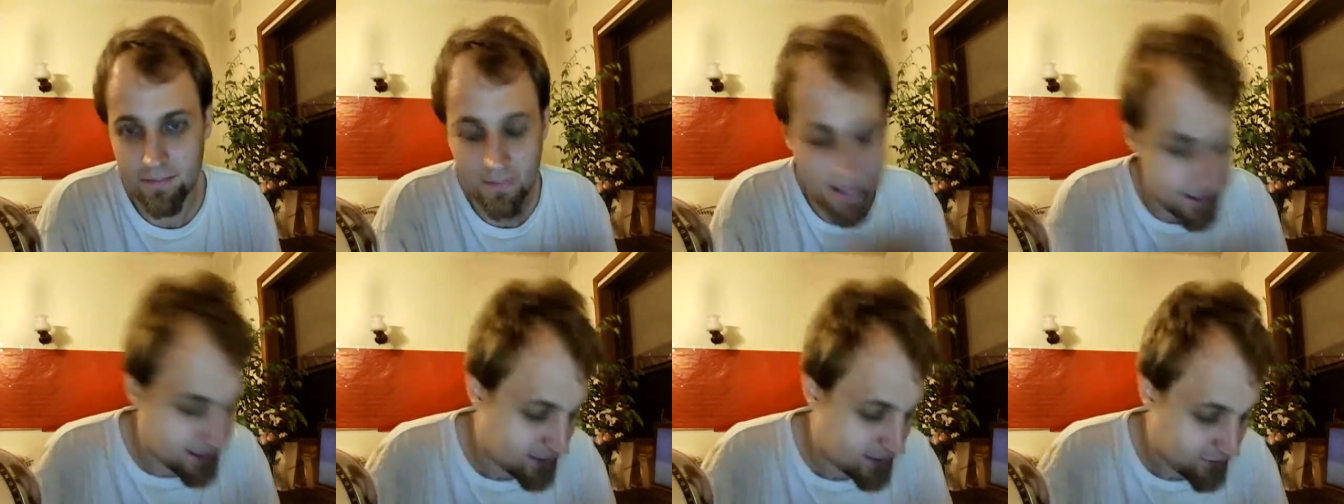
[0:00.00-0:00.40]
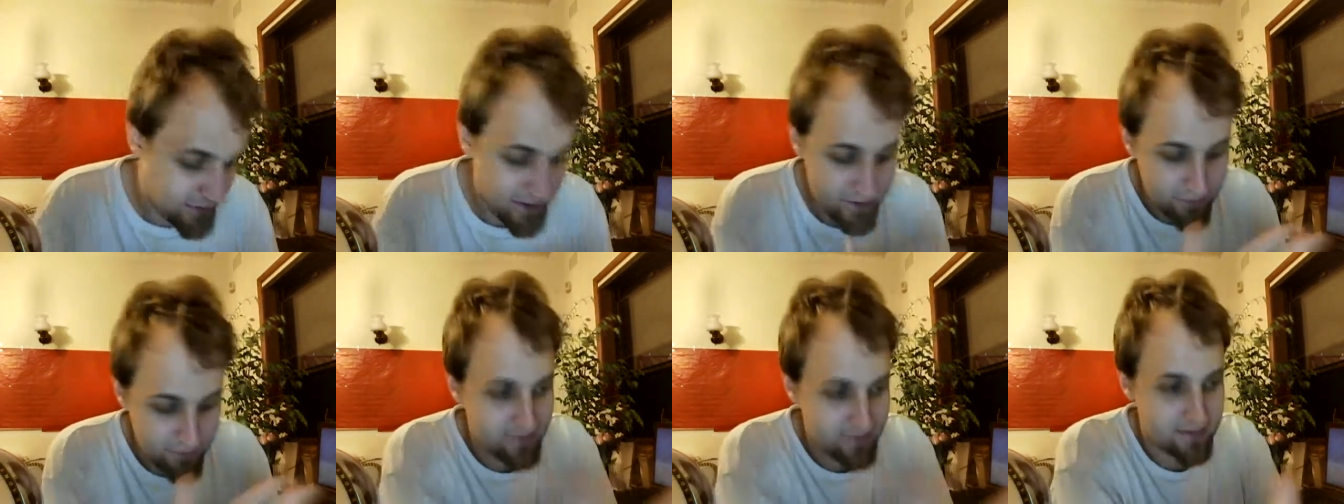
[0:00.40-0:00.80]
And
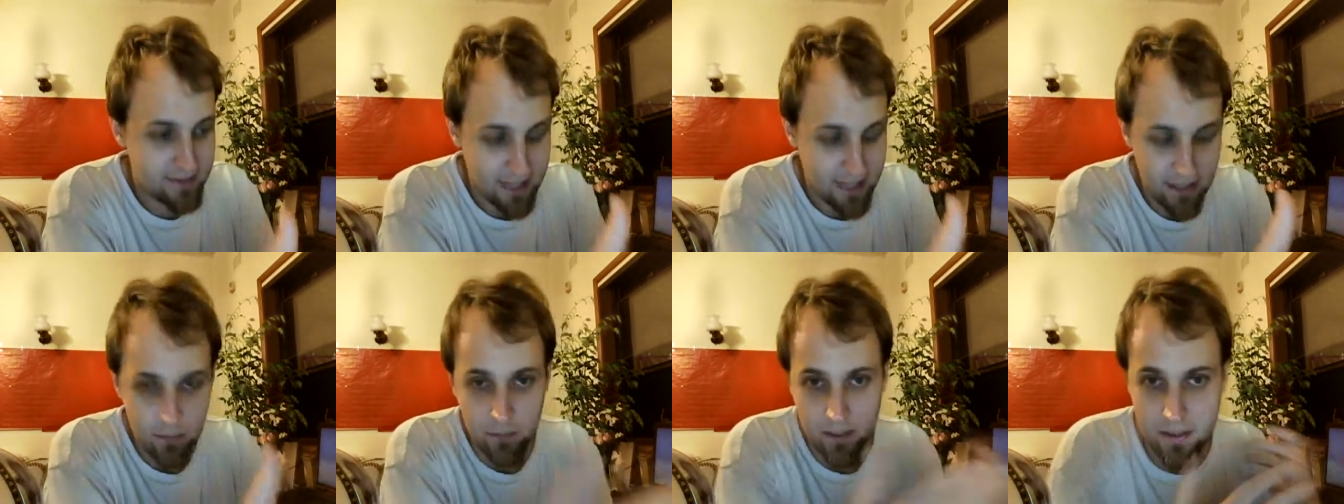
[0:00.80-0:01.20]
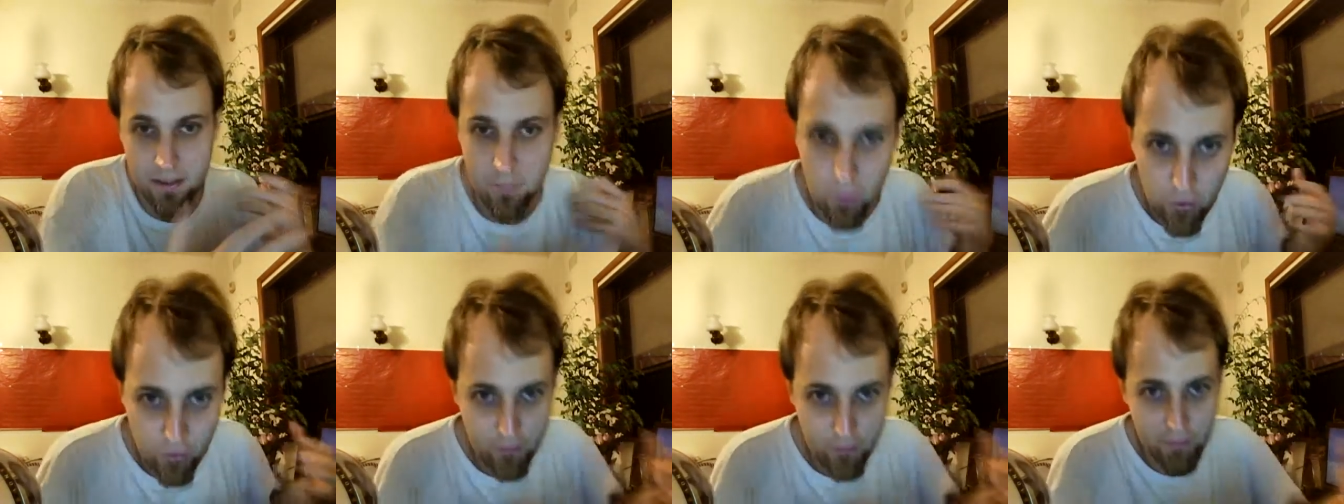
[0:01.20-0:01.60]
even if then we
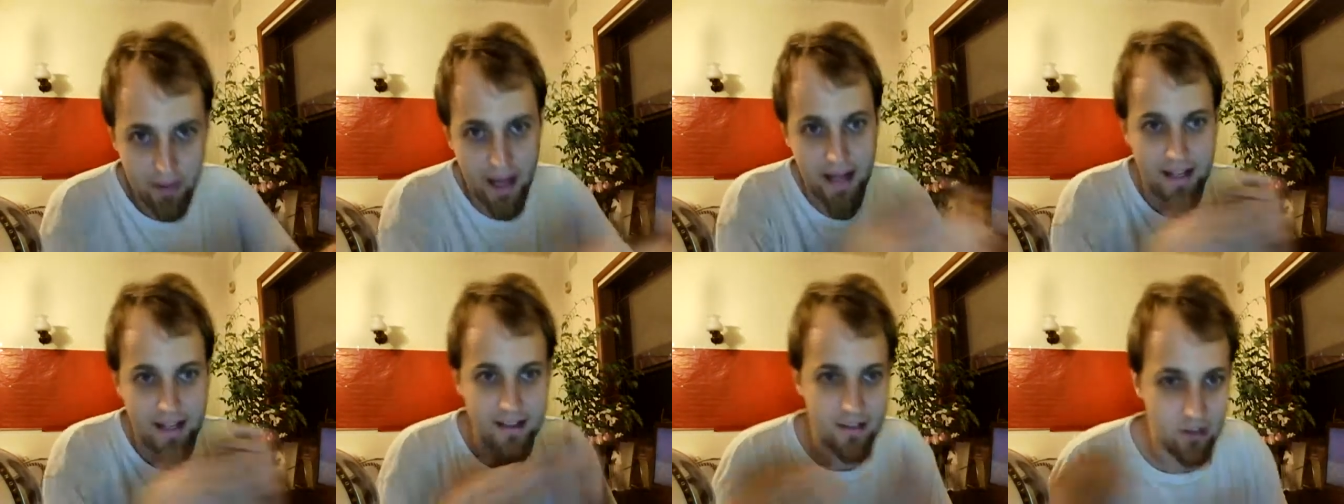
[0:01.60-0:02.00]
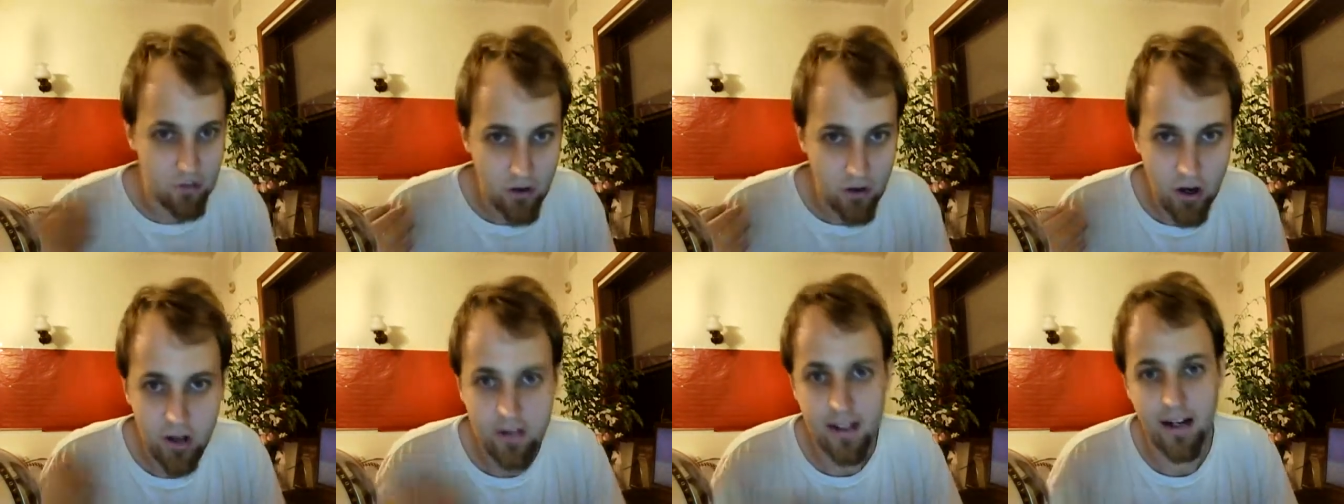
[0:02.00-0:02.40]
move back in the
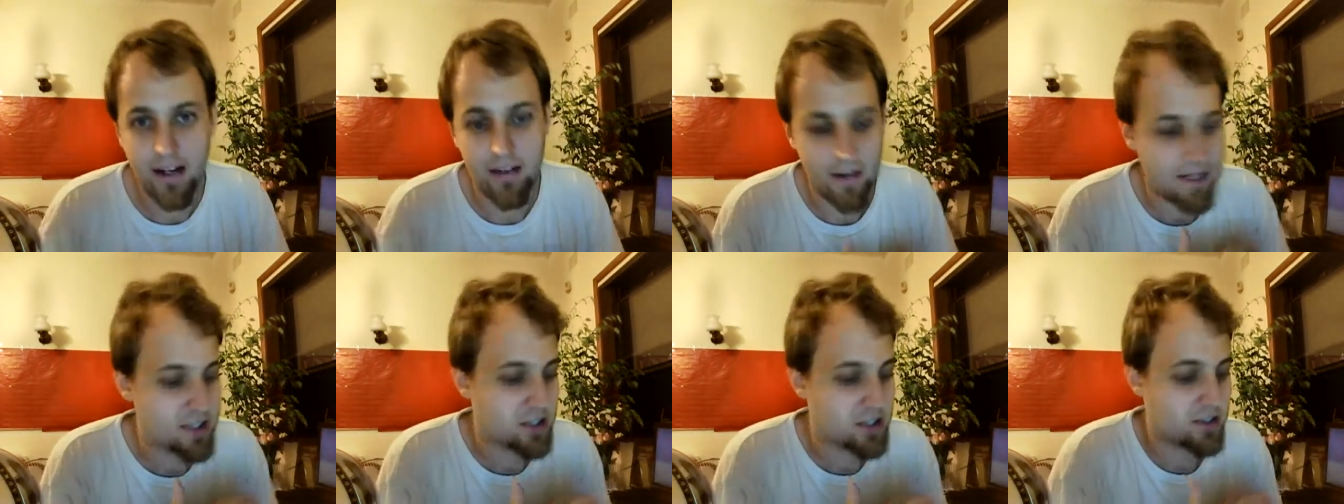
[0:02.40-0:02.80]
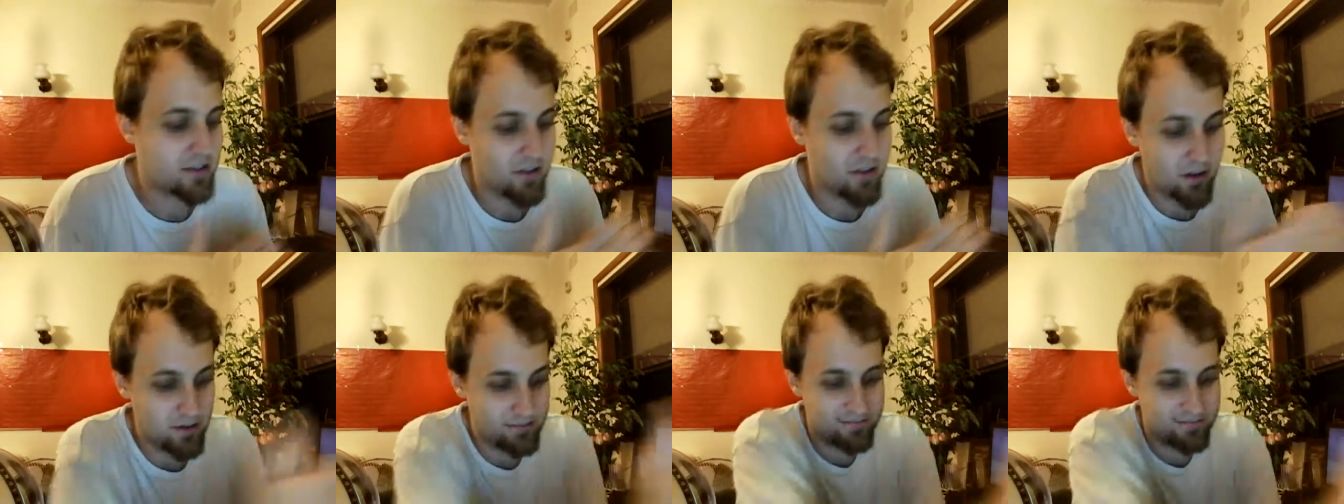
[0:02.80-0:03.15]
wrong direction,